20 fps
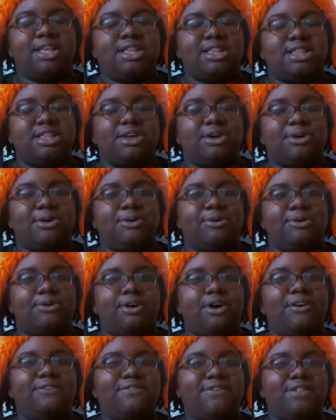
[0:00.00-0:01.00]
So
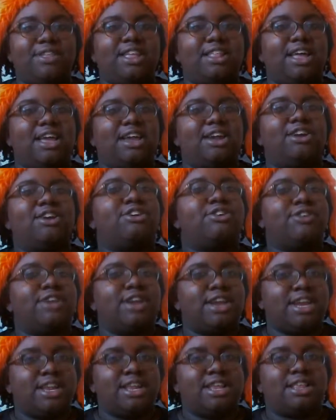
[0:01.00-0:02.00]
hopefully like her
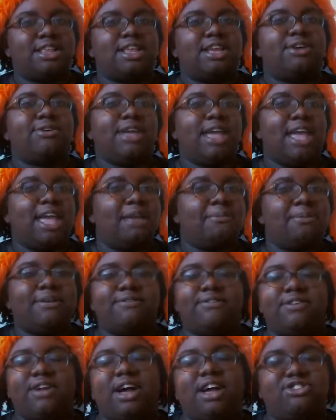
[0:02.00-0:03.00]
Korean is like okay, but
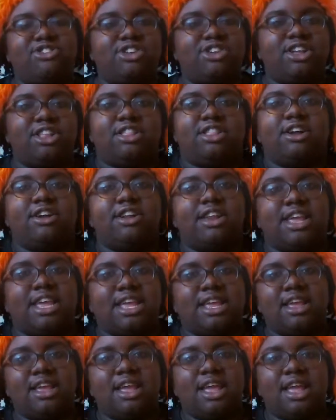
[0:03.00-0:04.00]
if not, she can learn
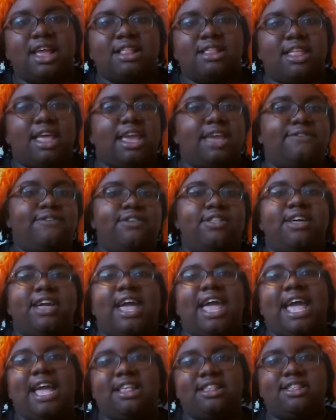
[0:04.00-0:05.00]
it. Like if you look
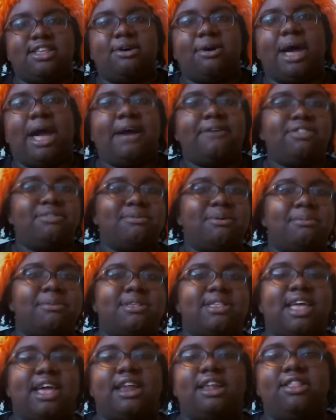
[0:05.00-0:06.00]
at EXO, half the
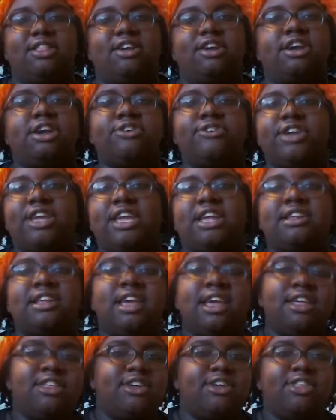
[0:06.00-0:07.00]
members had to learn Korean,
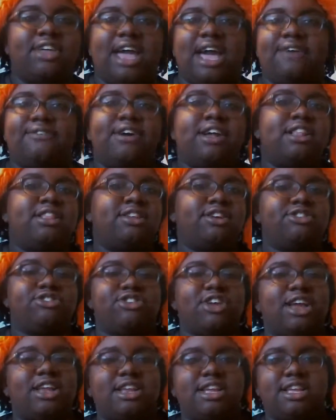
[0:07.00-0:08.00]
the other half had to learn
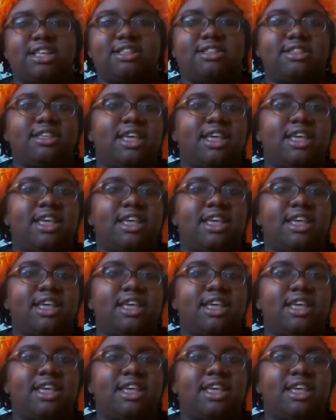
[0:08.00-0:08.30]
Chinese.